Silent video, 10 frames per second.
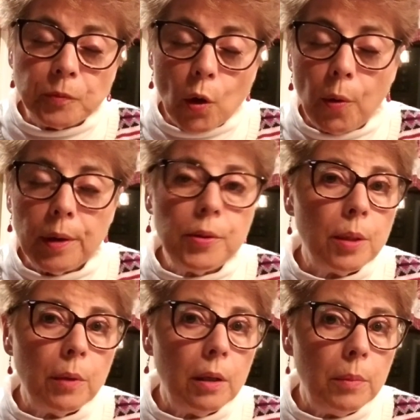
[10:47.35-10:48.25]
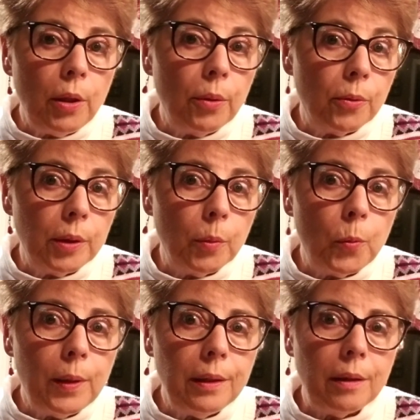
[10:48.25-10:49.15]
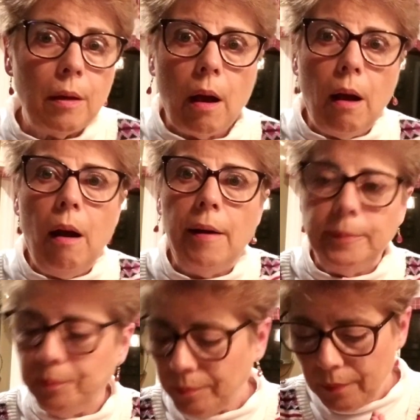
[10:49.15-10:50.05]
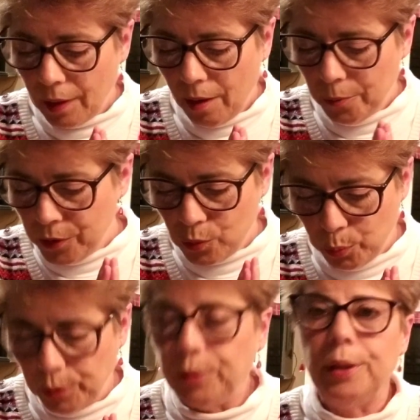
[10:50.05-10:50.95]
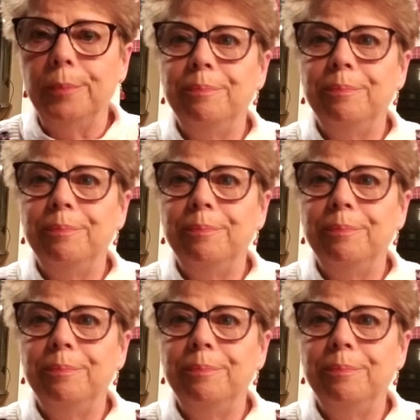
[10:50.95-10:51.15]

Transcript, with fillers: or else I'm going to be throwing them away. It's brilliant.